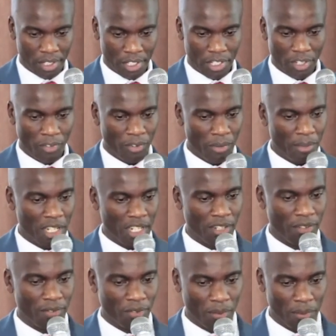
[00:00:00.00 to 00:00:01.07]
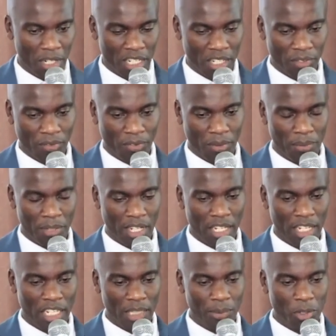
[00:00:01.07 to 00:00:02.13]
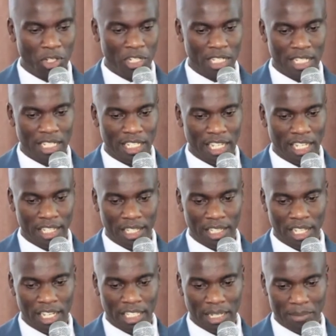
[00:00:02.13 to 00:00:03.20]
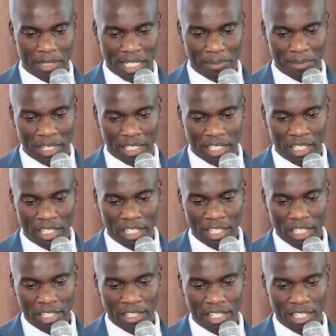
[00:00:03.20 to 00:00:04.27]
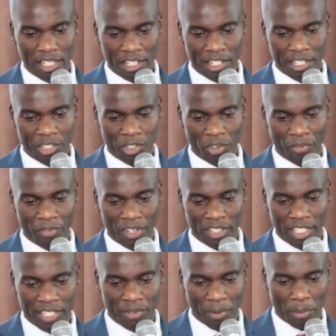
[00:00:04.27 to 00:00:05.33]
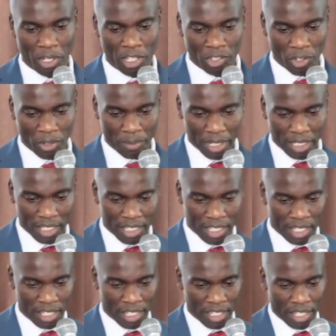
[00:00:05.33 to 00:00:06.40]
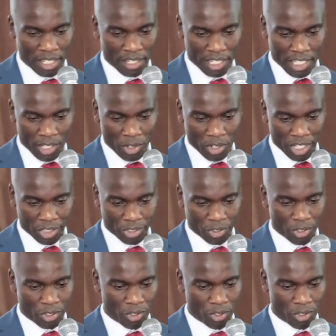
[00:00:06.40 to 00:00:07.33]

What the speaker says: So from the dashboard, you can see the income summary. There's a registration fee. This for political parties. There's donation,